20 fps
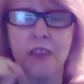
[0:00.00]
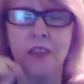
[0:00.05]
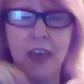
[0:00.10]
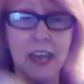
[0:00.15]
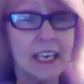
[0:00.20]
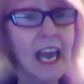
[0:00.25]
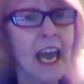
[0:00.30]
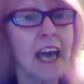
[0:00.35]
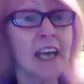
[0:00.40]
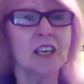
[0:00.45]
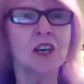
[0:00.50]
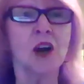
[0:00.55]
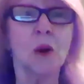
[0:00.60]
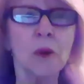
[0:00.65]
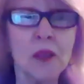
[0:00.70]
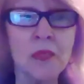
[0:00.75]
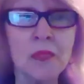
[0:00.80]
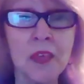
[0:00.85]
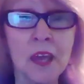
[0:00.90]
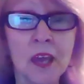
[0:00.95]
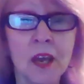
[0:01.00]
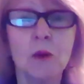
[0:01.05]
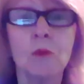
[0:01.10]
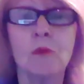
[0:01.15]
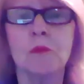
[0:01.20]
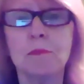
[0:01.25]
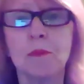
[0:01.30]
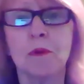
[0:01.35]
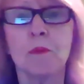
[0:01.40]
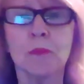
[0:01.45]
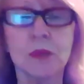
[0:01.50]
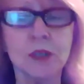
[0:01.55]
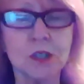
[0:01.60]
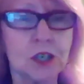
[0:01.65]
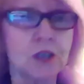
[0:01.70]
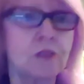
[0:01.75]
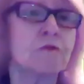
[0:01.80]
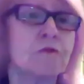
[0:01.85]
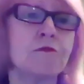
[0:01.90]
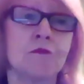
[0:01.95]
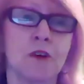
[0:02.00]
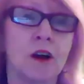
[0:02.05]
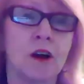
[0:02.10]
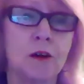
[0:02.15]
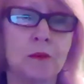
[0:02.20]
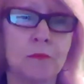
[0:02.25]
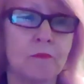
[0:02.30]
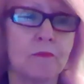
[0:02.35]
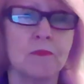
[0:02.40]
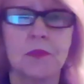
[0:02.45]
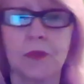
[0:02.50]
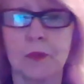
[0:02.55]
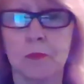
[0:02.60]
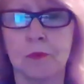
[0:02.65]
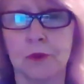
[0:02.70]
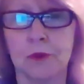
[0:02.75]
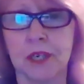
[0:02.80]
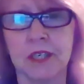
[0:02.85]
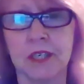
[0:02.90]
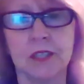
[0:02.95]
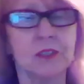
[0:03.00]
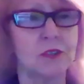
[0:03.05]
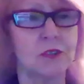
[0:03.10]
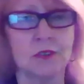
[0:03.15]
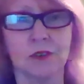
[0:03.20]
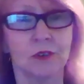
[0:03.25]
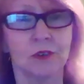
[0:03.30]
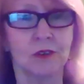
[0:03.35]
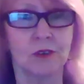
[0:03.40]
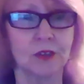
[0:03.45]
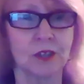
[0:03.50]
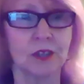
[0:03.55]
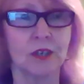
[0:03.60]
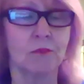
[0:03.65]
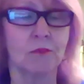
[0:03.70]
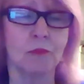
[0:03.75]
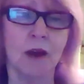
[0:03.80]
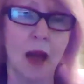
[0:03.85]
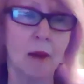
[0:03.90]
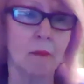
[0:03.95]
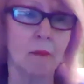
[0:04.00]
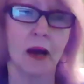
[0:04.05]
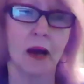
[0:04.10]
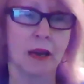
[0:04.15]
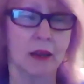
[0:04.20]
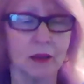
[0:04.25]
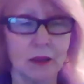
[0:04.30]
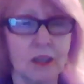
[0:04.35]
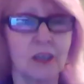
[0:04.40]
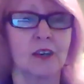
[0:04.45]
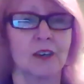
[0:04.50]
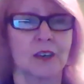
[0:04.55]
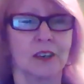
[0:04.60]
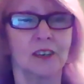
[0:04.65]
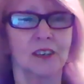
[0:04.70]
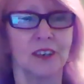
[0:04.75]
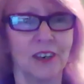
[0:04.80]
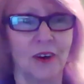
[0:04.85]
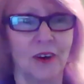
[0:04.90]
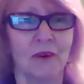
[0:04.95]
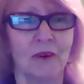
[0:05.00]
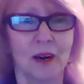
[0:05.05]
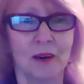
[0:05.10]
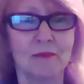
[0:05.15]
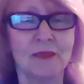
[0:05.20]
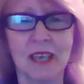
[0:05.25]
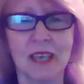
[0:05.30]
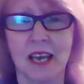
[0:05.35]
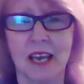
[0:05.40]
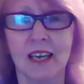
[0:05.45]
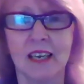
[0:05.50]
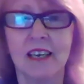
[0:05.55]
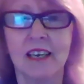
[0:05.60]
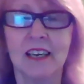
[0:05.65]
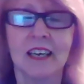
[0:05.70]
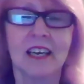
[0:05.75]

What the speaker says: they can go in there with permission from the priest or the rabbi. You know what I'm saying?